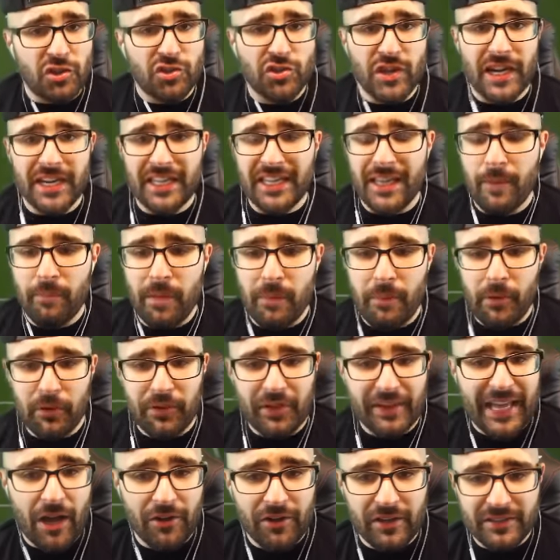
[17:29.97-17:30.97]
you're trying to get people on
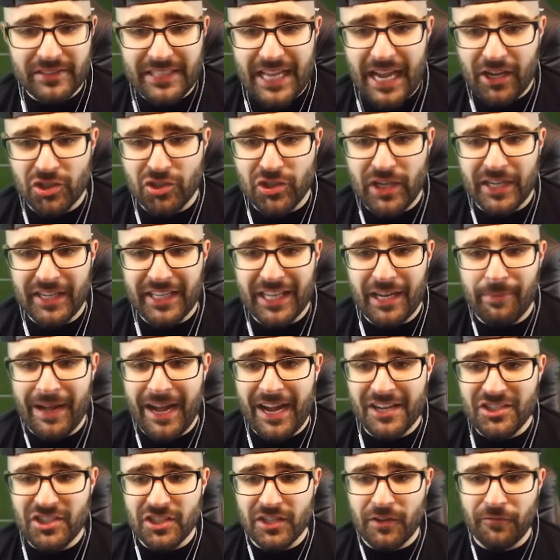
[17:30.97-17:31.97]
the counter attack, you're trying to get it
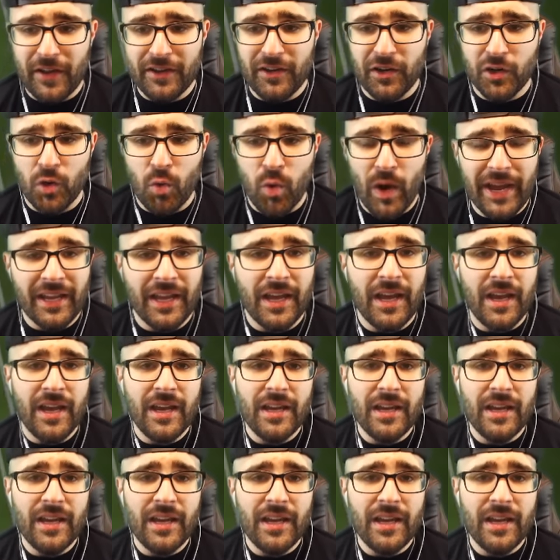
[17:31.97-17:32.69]
behind your defender quick,